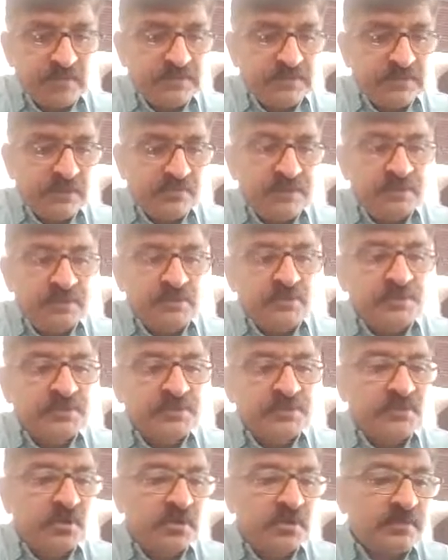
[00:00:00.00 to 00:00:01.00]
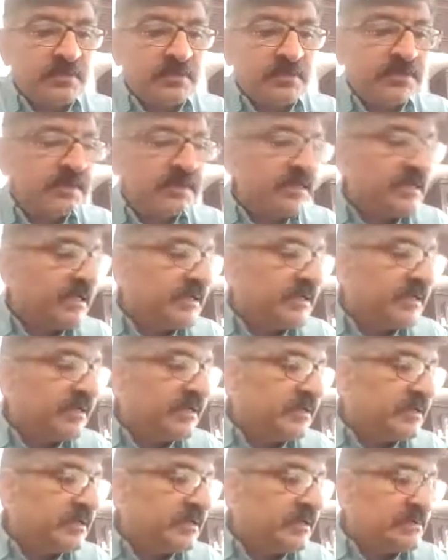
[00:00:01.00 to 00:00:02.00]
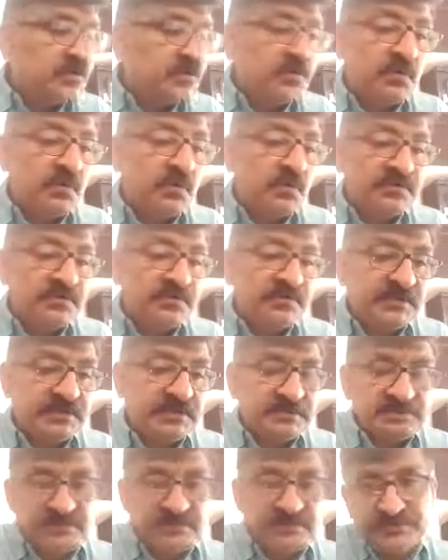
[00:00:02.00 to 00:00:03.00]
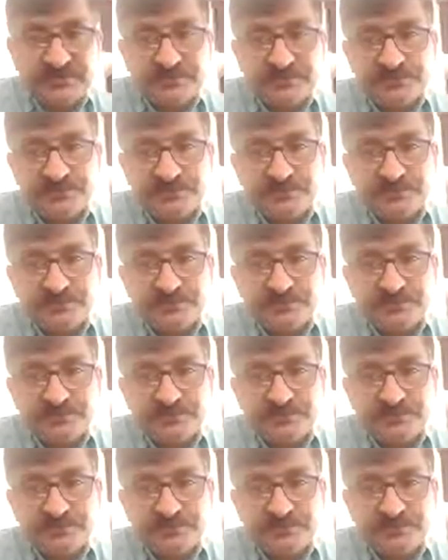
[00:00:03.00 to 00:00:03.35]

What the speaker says: Now I'm going to talk about the clinical cause of the disease.